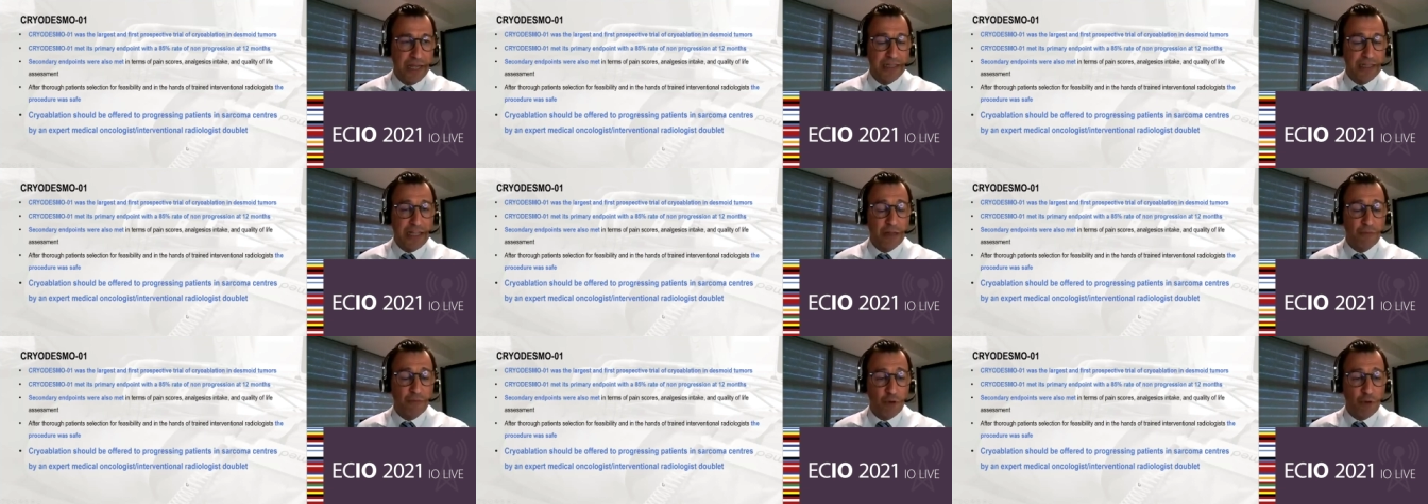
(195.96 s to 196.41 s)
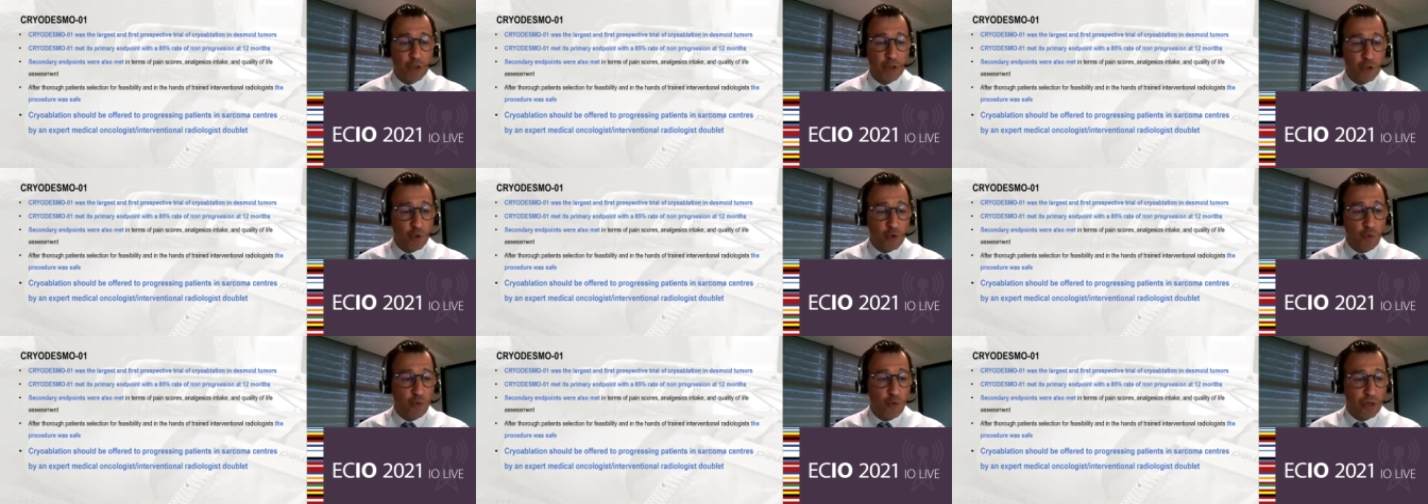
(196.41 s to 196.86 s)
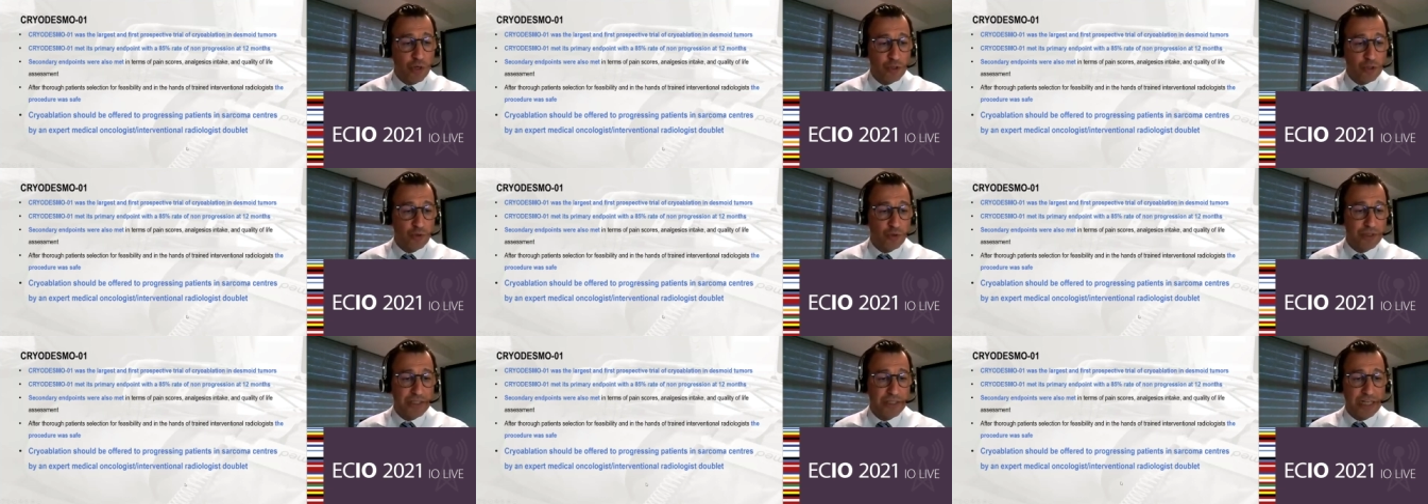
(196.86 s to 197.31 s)
That was so
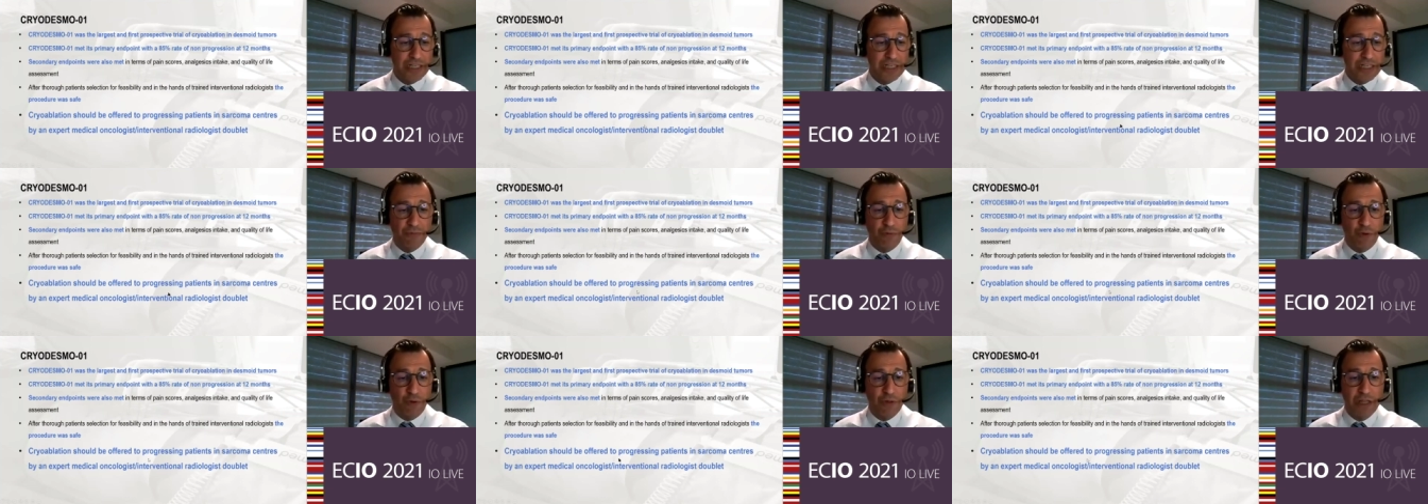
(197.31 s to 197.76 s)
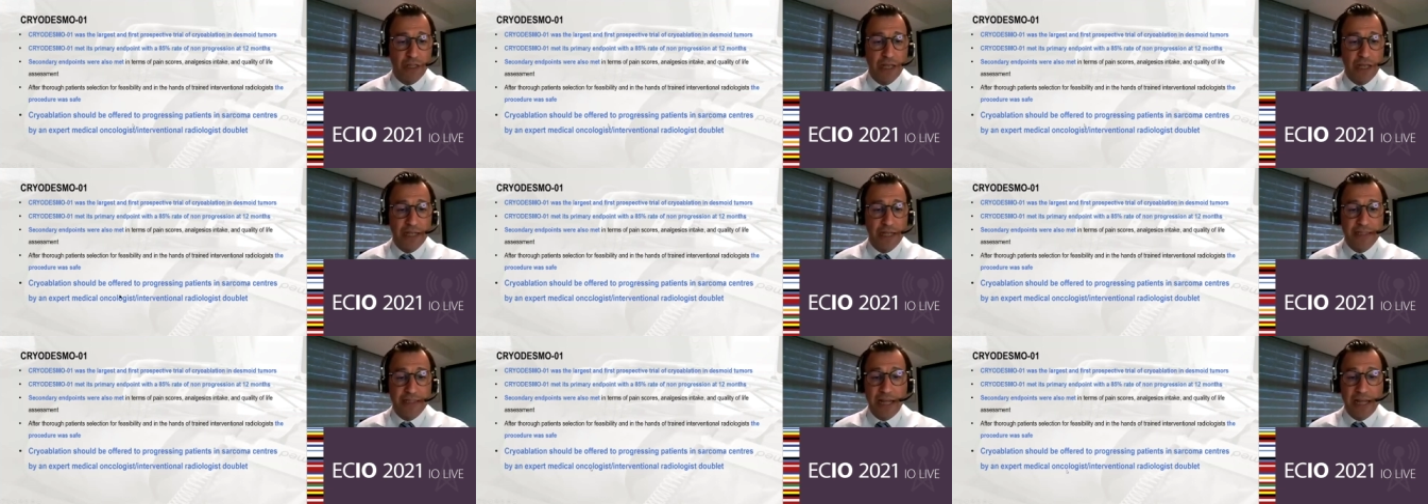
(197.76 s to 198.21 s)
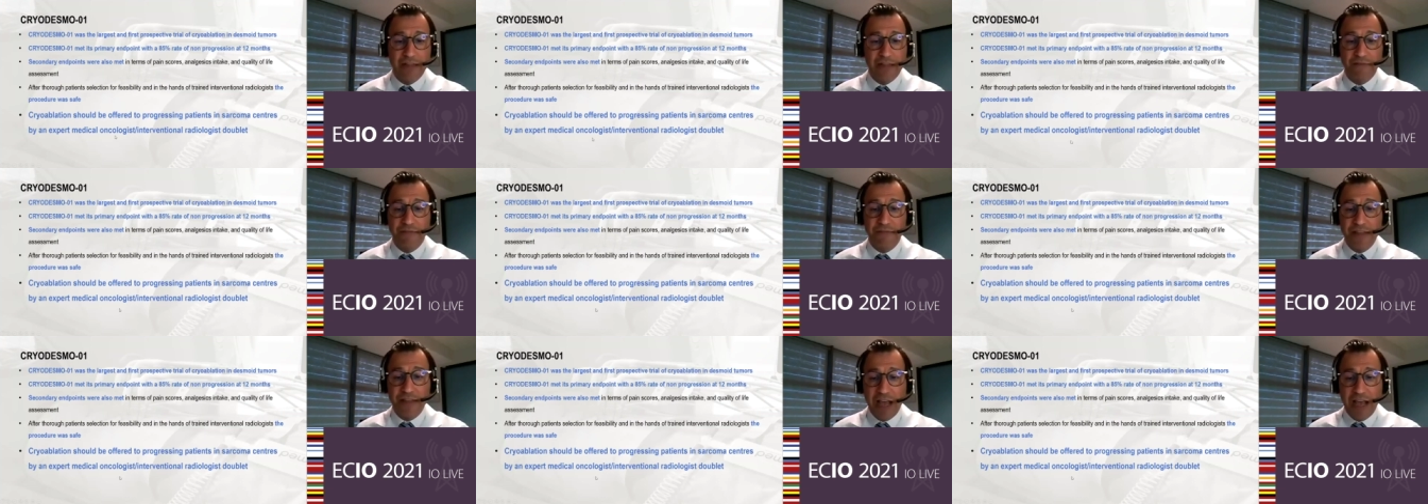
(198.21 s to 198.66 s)
successful that
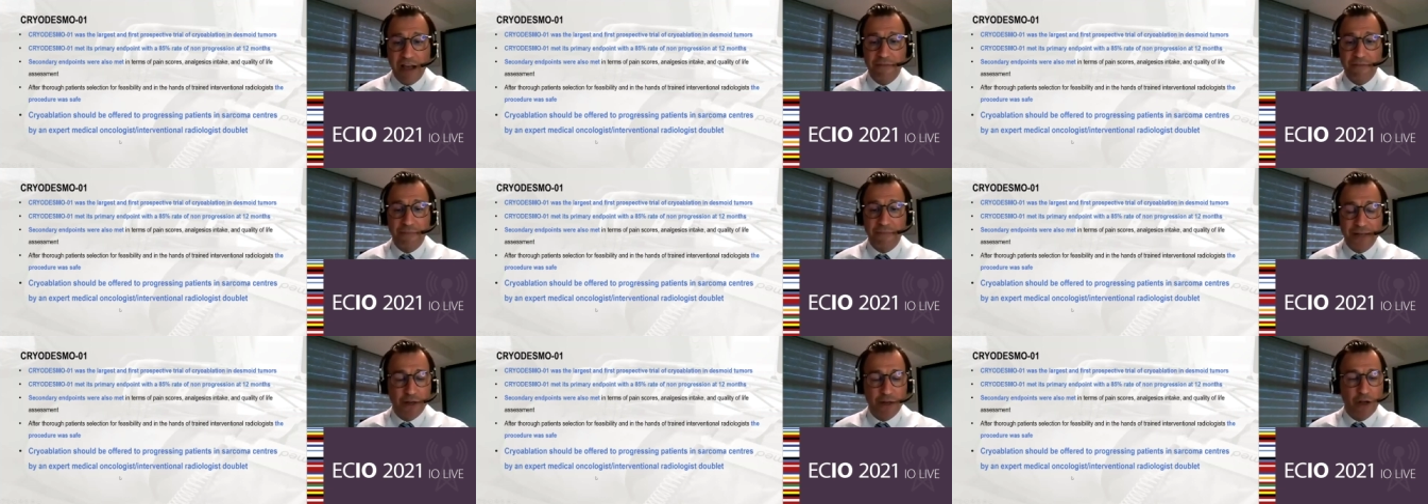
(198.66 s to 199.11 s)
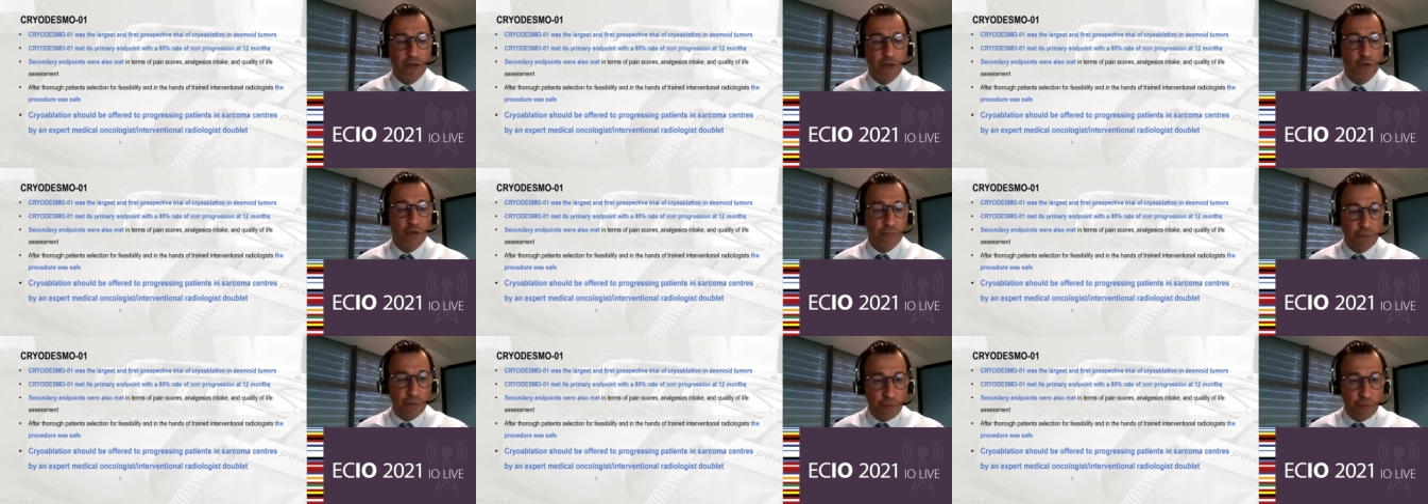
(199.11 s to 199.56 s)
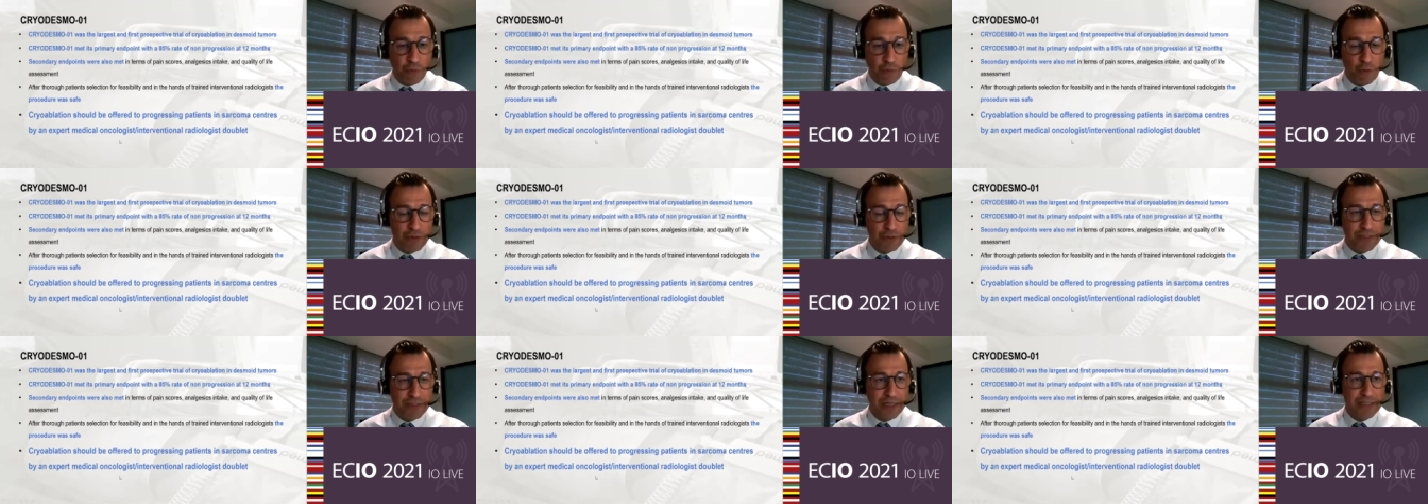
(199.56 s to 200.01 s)
we have begun to
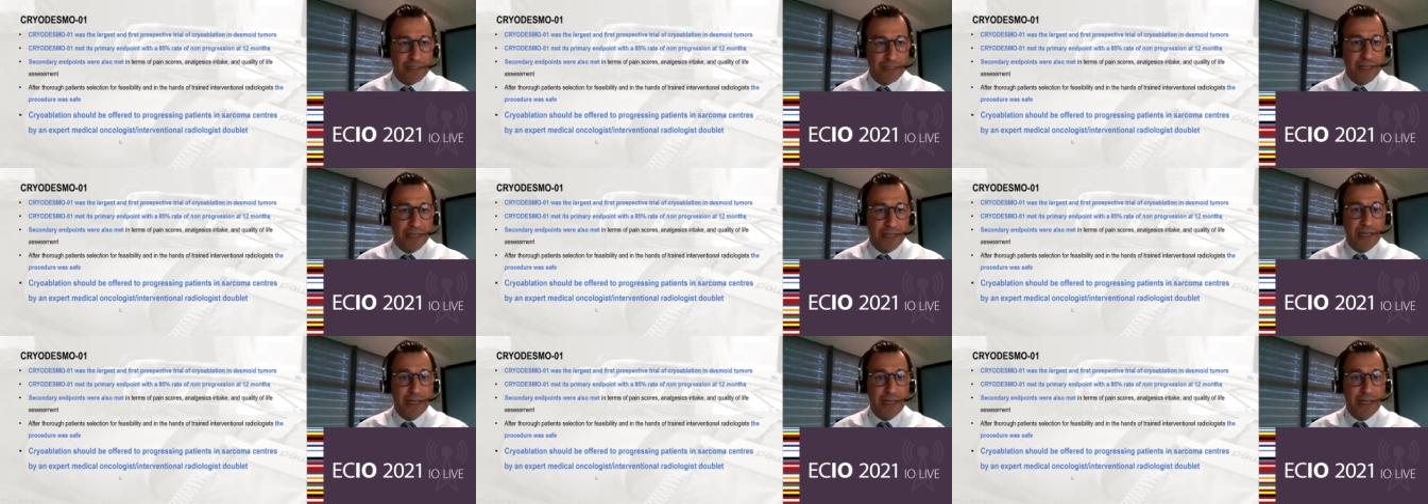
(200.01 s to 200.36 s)
propose it